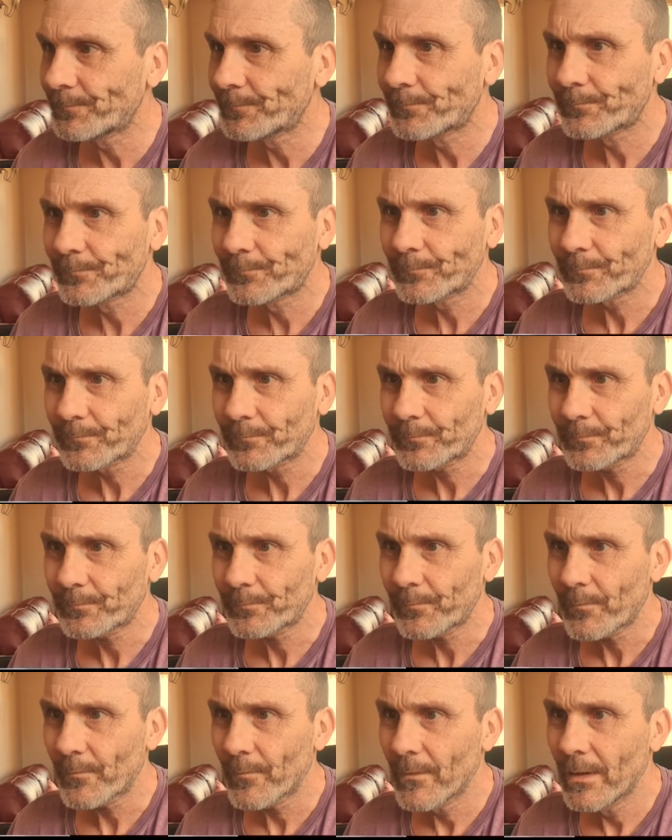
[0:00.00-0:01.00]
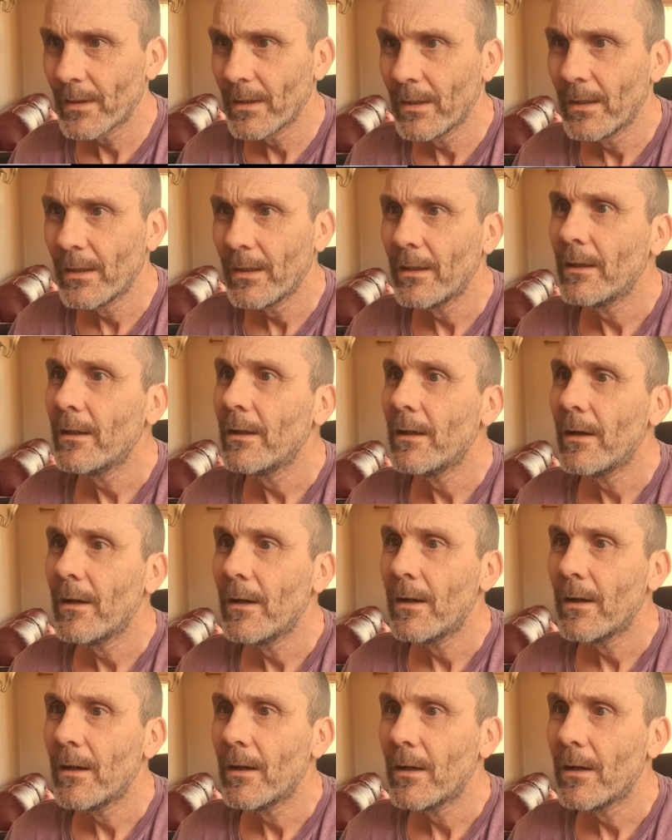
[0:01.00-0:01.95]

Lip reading: (silence)